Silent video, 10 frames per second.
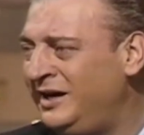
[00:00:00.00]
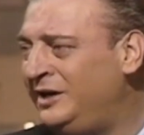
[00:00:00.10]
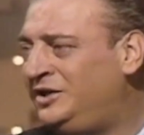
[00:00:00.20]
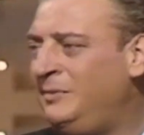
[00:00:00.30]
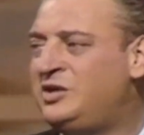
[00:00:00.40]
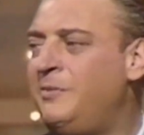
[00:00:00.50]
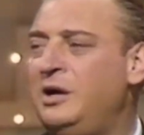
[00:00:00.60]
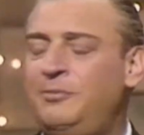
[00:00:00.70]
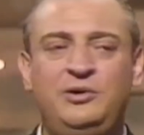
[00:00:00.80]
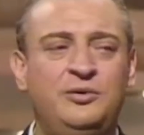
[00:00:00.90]
Yeah, she keeps
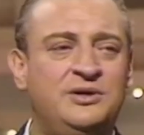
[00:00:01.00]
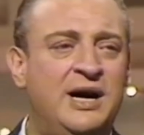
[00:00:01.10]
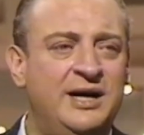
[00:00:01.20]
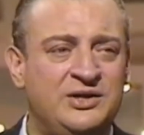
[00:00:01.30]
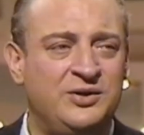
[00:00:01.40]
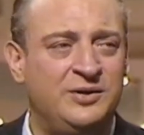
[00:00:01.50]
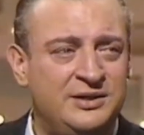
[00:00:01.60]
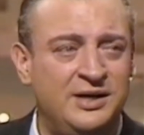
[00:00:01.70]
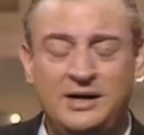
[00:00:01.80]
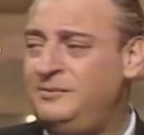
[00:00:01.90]
coming up with new diets all
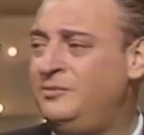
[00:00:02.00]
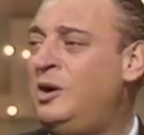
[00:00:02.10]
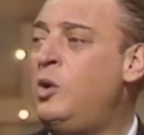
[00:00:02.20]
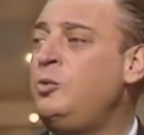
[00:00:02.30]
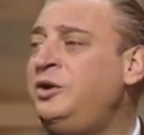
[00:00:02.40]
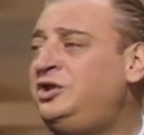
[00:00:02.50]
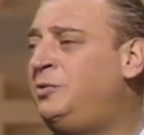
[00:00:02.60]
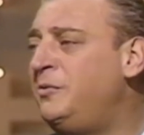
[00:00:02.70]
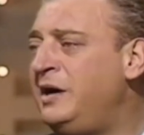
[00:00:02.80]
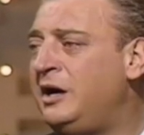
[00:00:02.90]
the time. Well, one week
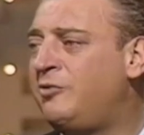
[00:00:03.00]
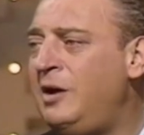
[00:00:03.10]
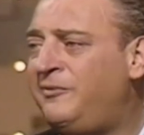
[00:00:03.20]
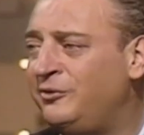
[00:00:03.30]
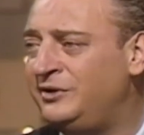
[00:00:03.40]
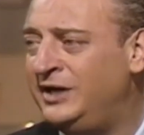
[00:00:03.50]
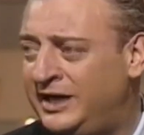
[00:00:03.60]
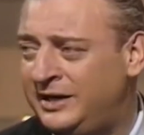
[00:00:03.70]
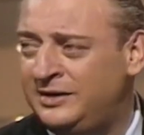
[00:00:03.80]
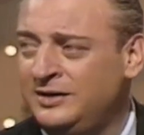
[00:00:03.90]
she put me on a grapefruit
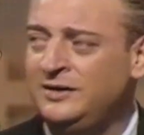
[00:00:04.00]
diet.